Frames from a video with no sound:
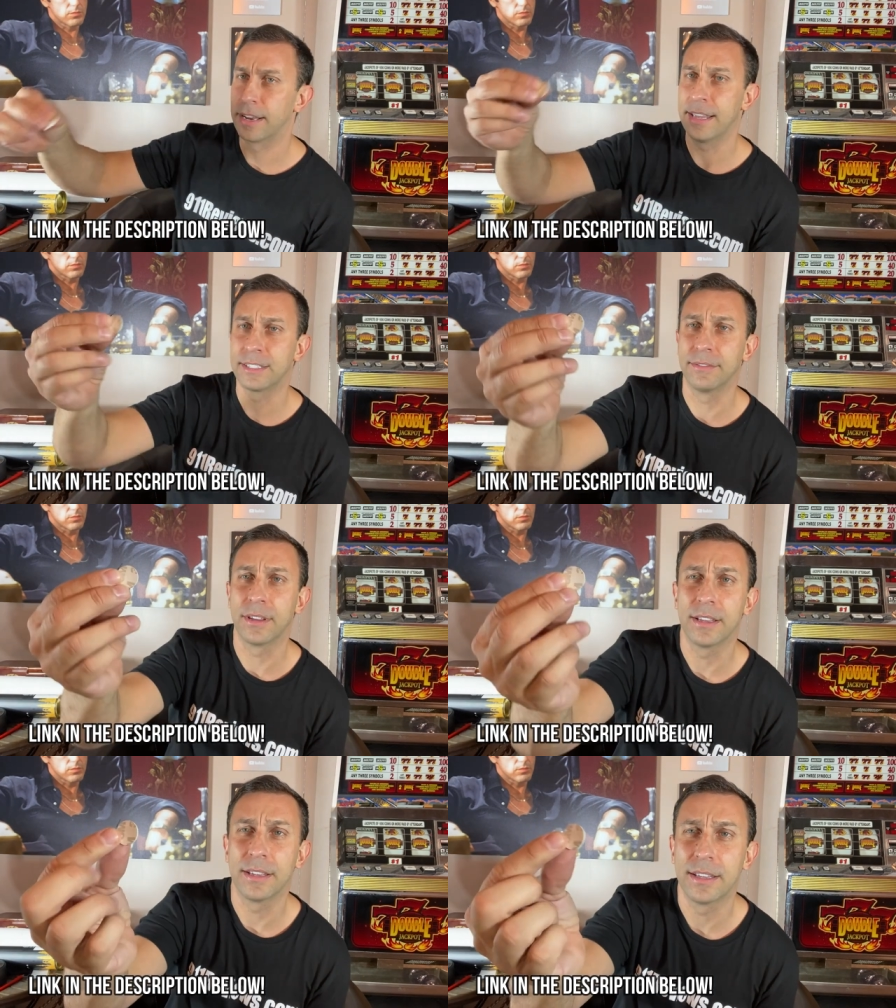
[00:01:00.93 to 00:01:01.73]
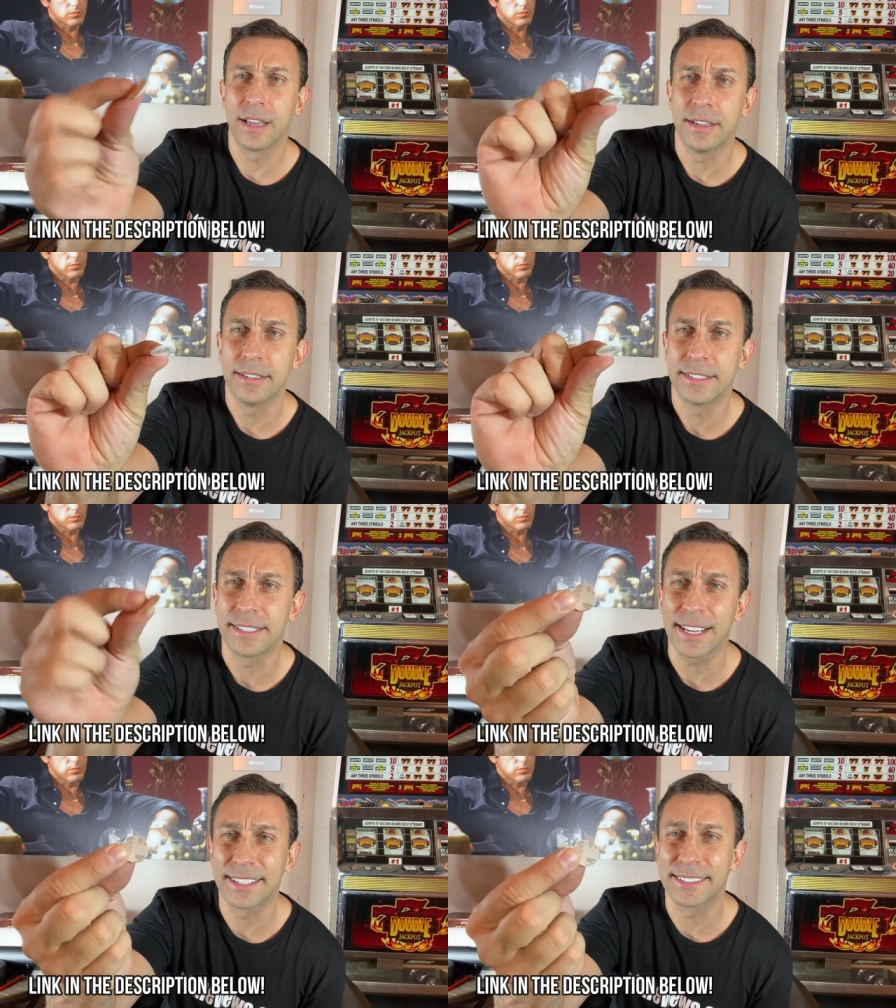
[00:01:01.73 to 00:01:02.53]
Adhesive
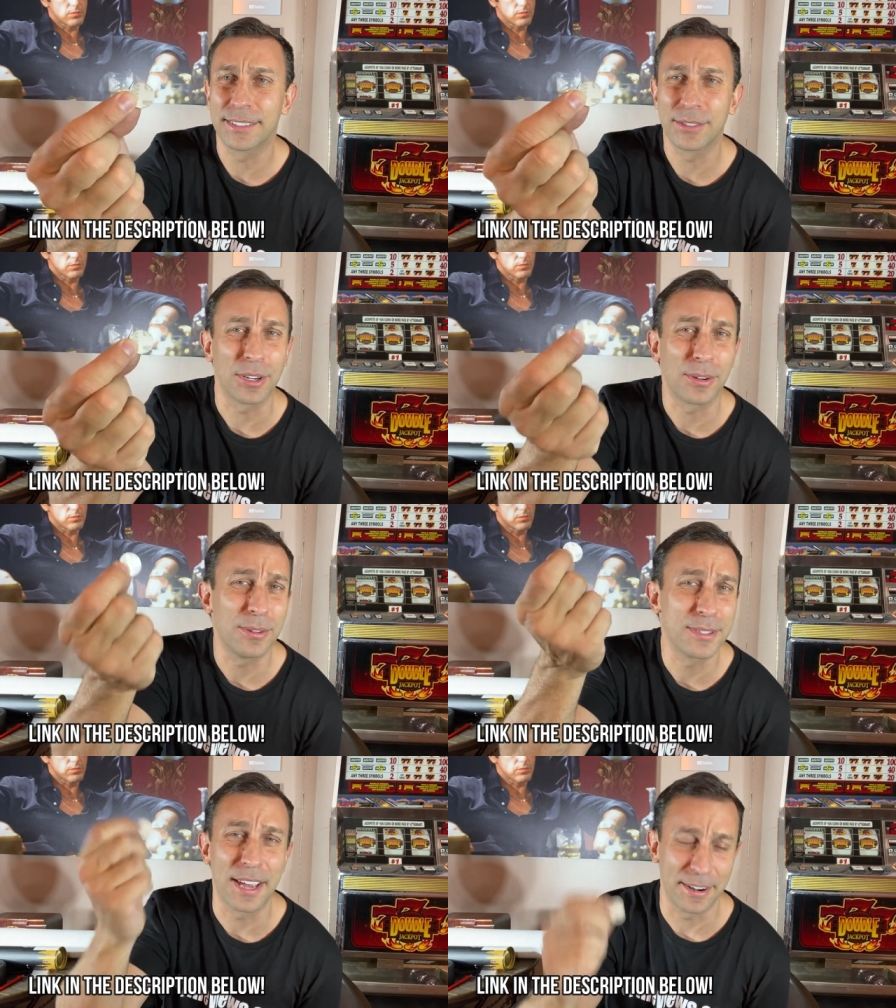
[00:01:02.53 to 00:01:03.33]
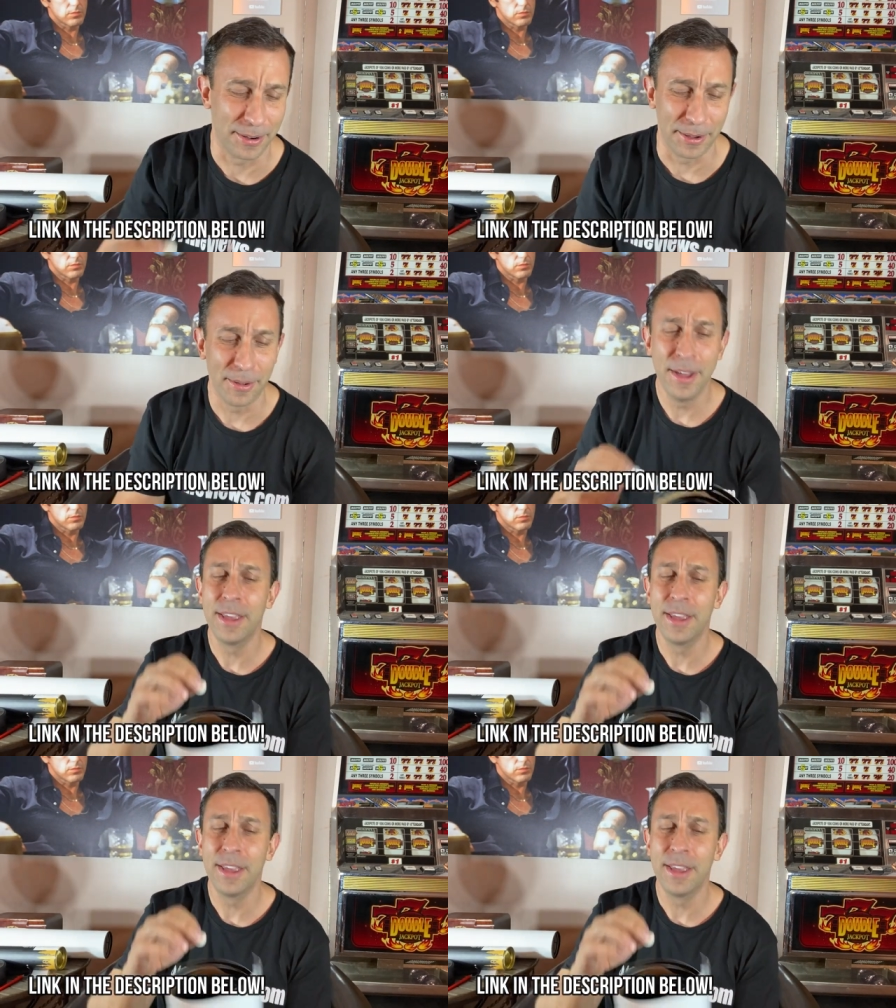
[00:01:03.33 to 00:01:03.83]
sticks, circles, I don't know.